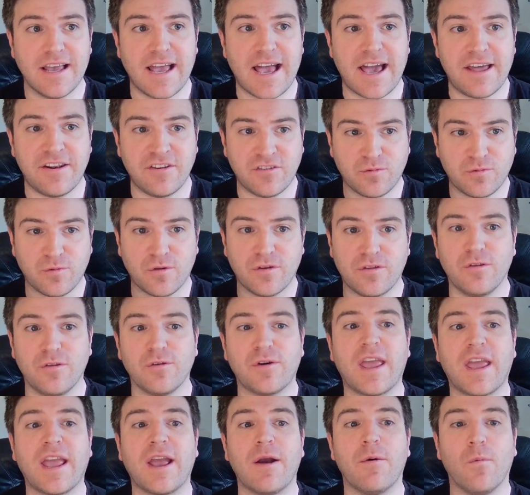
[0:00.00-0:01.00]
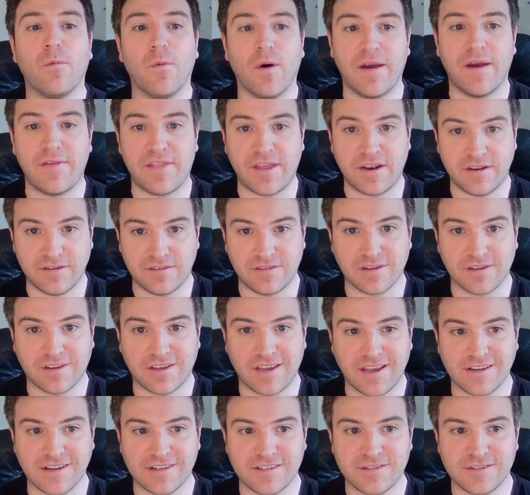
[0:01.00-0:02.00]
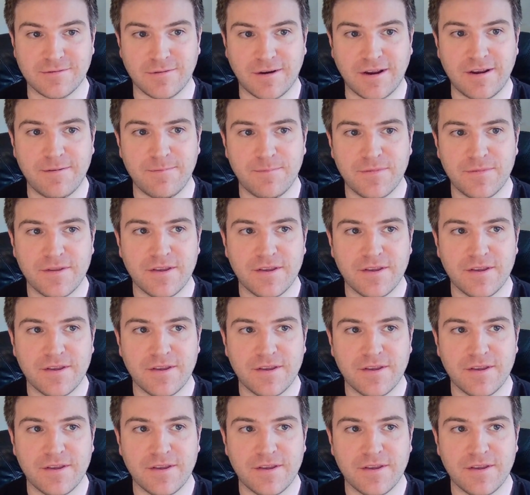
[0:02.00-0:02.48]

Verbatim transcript: and it's worth looking at why that is the case, right?